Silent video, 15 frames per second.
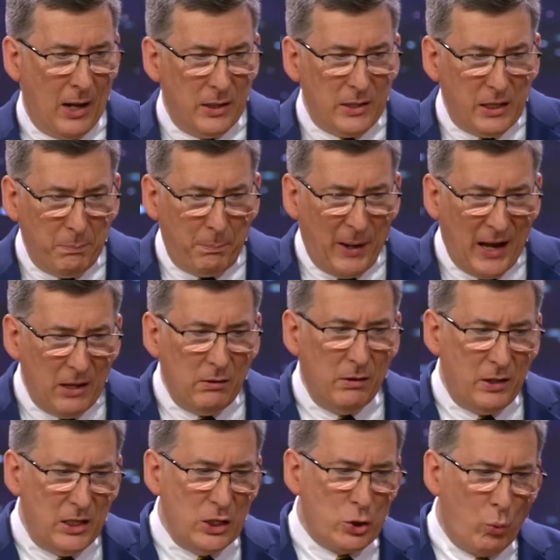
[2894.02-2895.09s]
And he
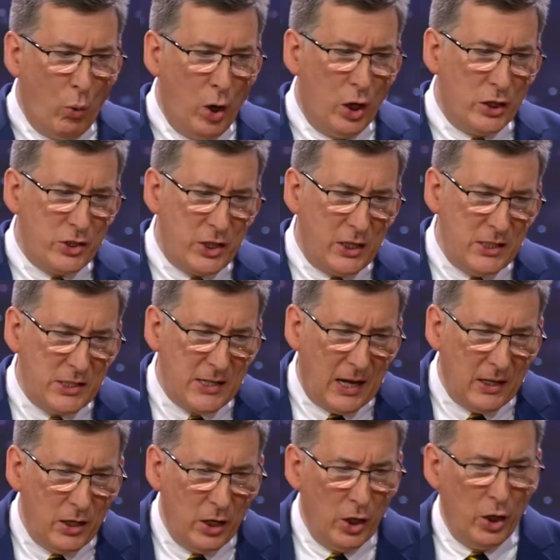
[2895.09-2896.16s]
penned these words. He
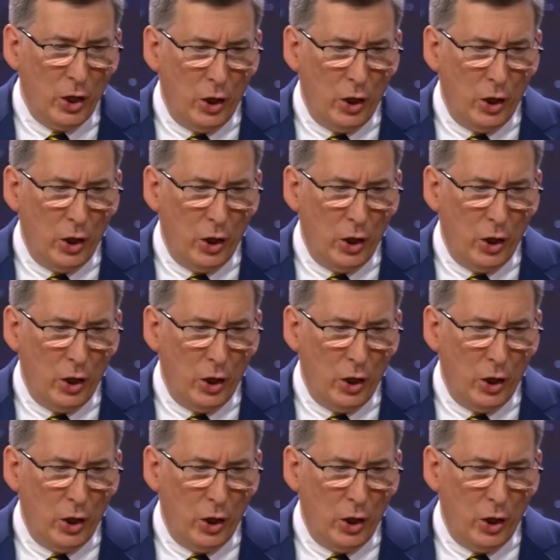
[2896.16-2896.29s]
said,